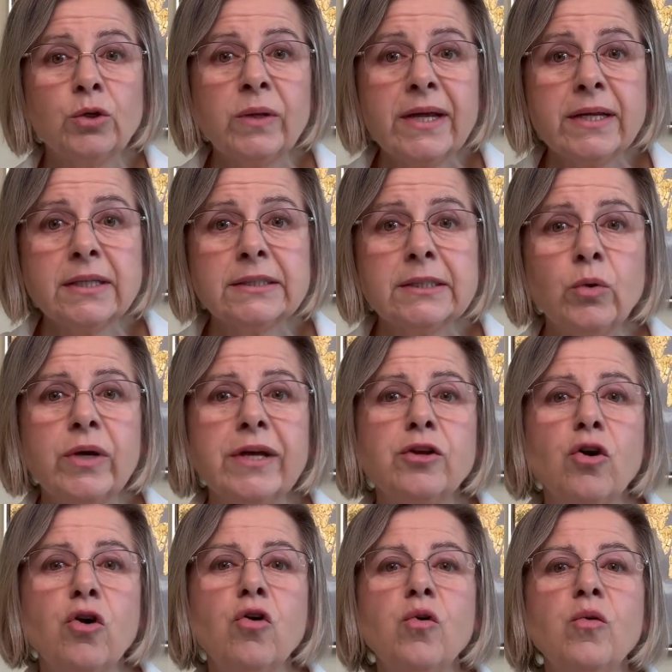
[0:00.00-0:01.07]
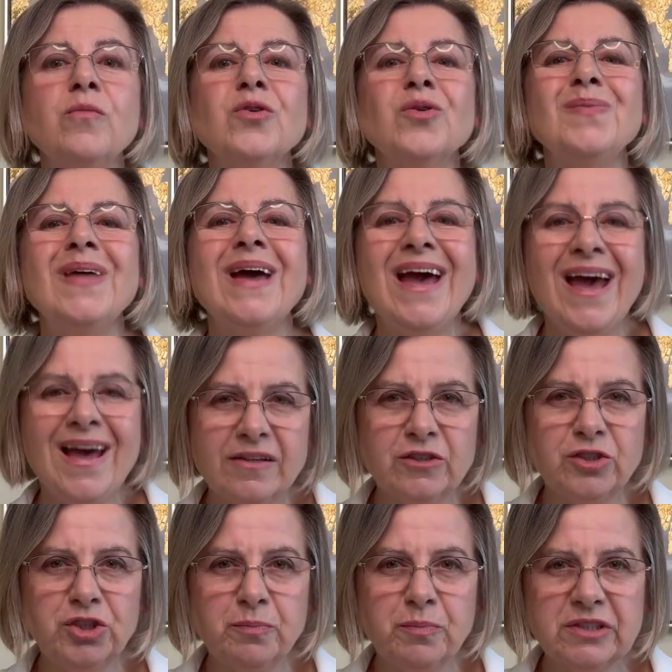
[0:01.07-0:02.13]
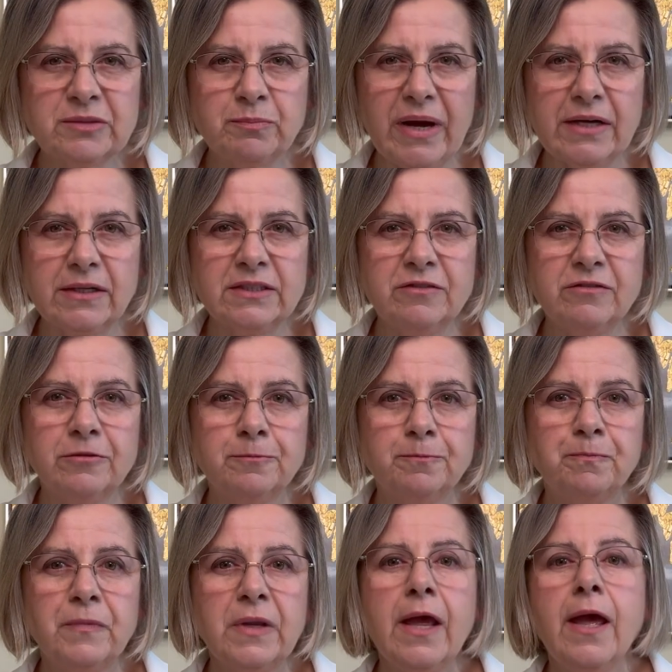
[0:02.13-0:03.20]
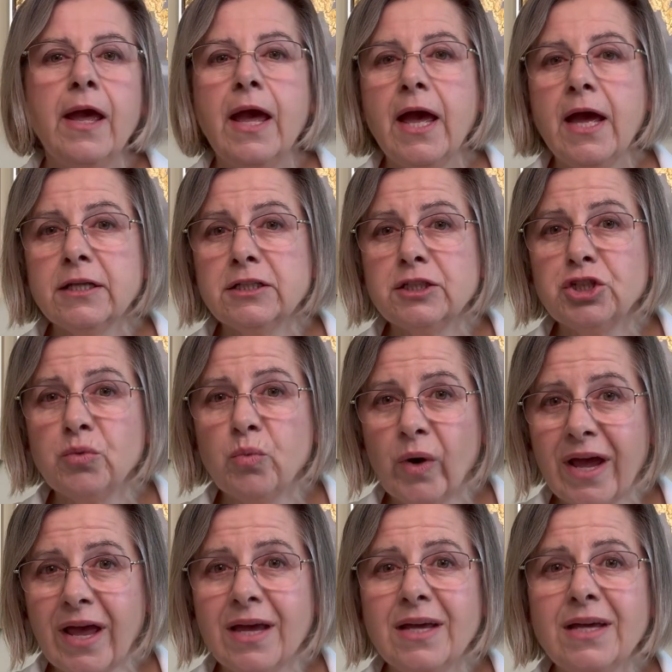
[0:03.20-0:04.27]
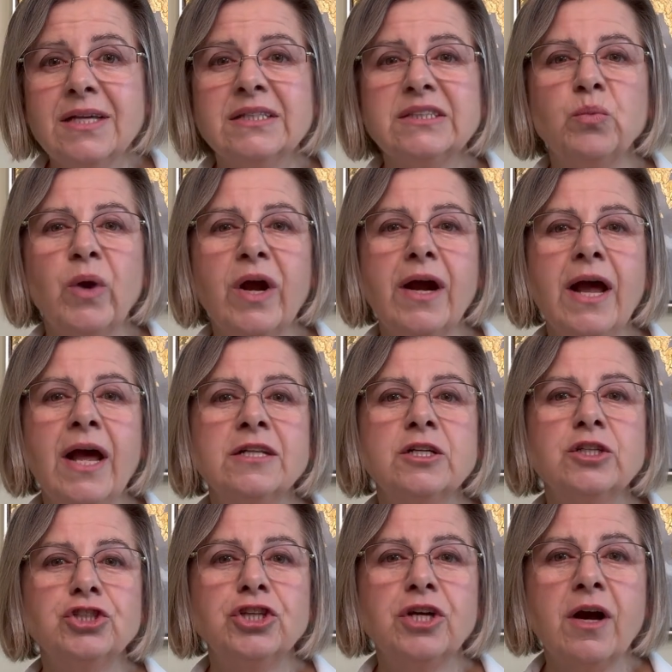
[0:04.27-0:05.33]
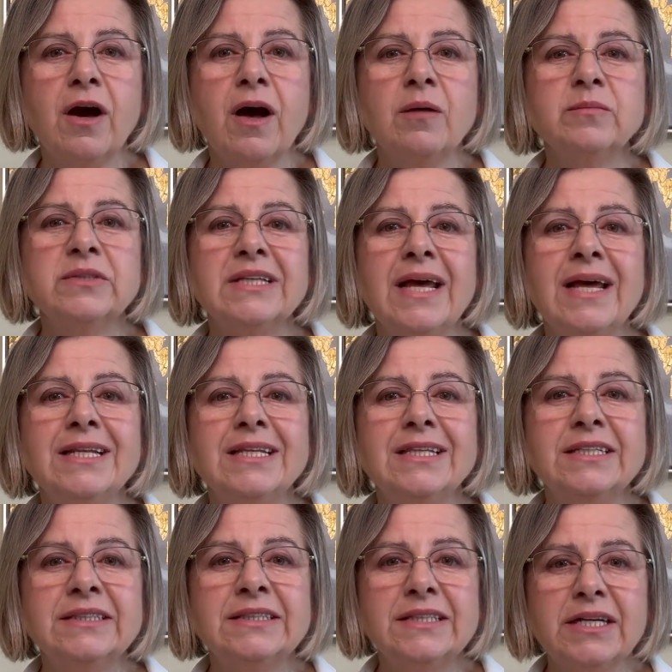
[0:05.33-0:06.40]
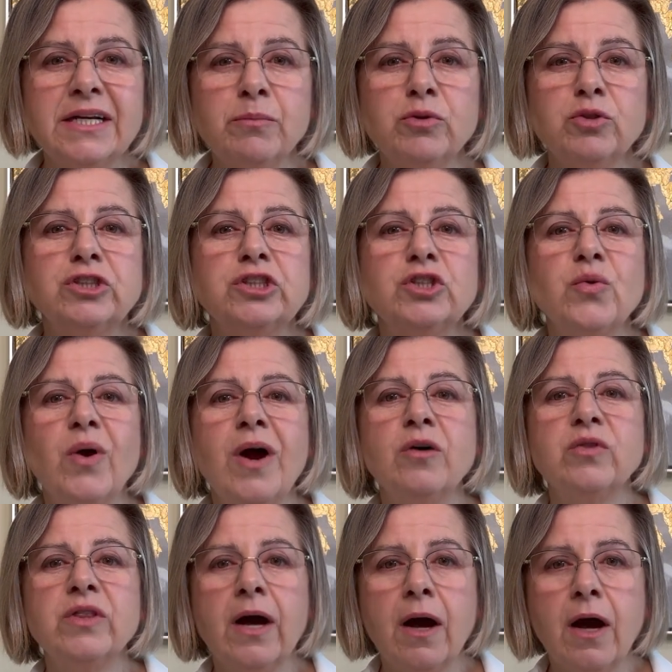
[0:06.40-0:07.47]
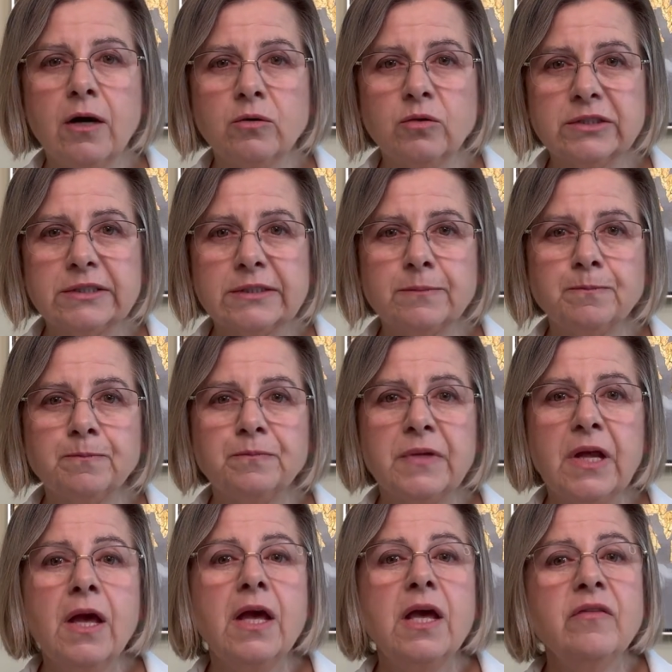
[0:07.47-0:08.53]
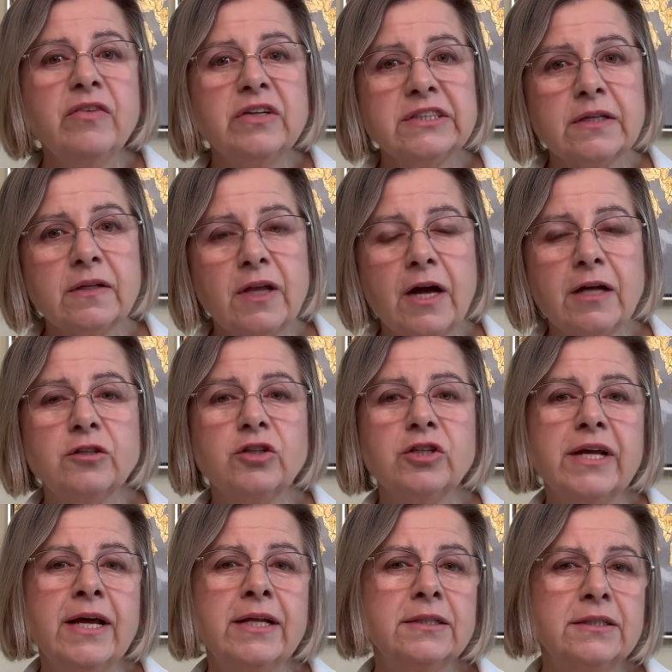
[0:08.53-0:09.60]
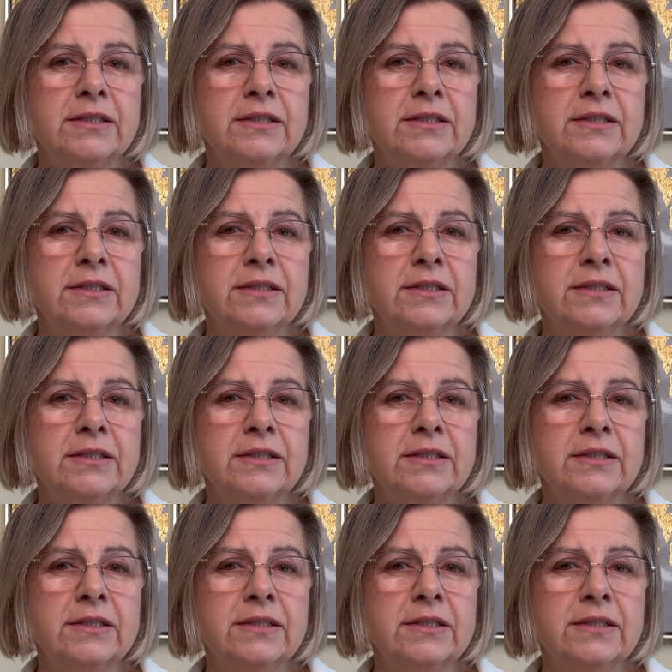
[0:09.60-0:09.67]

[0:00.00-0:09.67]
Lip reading: let us look at your home from the energy perspective. Entryway is where energy comes and distributes throughout the house. If it's cluttered and